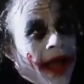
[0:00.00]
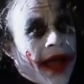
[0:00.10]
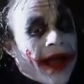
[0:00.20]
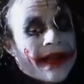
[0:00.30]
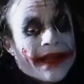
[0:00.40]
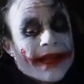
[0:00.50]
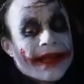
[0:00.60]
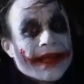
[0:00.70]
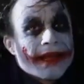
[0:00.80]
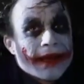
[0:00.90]
And
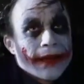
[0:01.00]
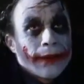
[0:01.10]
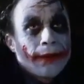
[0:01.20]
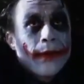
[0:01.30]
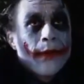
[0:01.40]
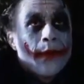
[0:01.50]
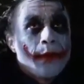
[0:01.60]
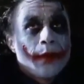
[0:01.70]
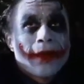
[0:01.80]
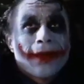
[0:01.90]
here
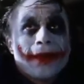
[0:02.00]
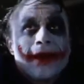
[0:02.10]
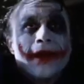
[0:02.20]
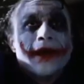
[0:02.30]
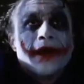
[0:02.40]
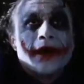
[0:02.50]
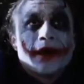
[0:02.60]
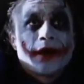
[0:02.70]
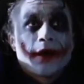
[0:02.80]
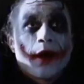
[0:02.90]
we
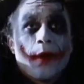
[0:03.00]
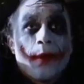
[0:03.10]
go.